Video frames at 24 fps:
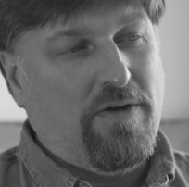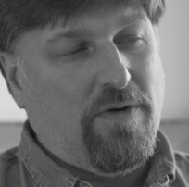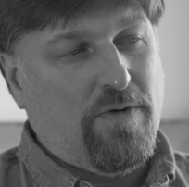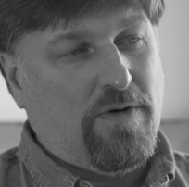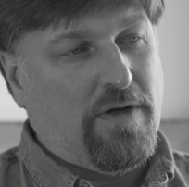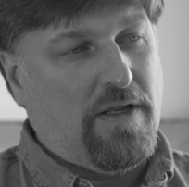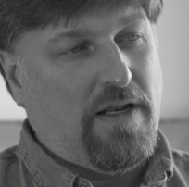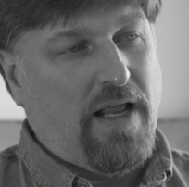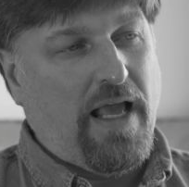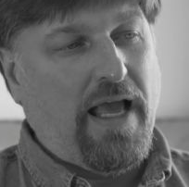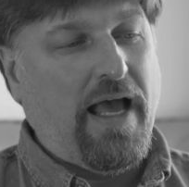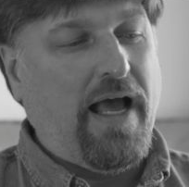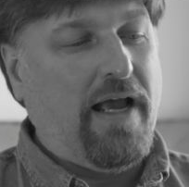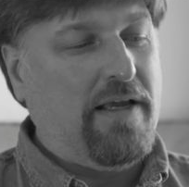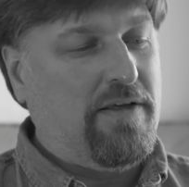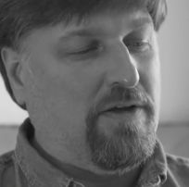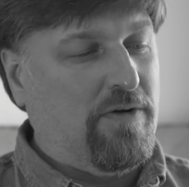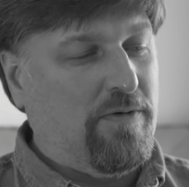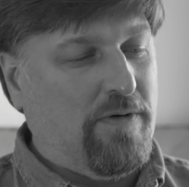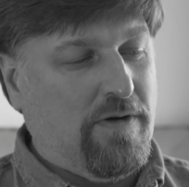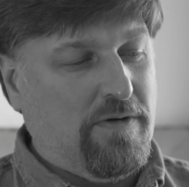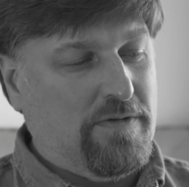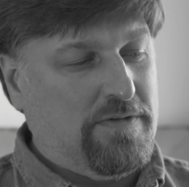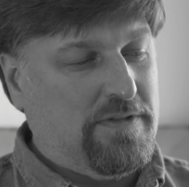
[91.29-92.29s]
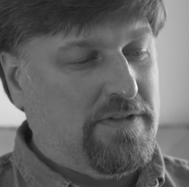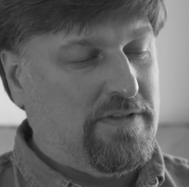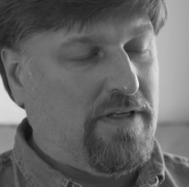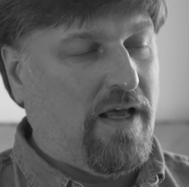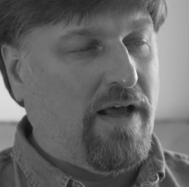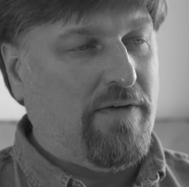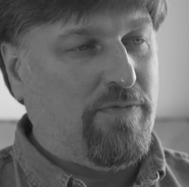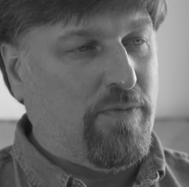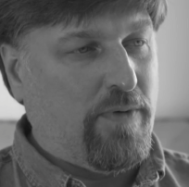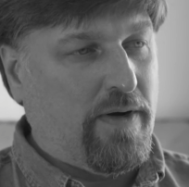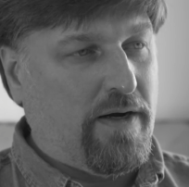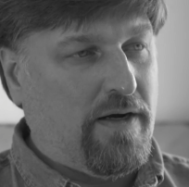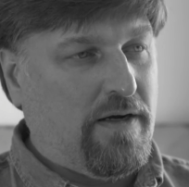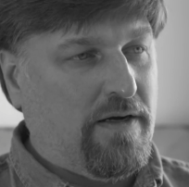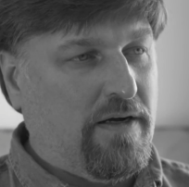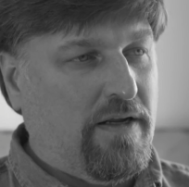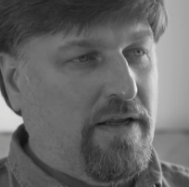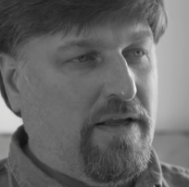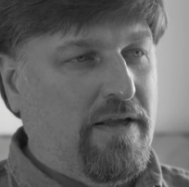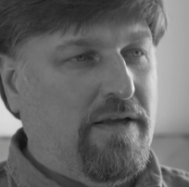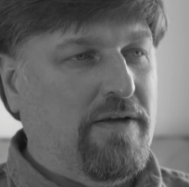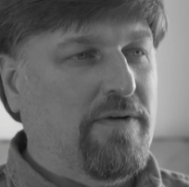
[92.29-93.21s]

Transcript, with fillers: You could hack your own software,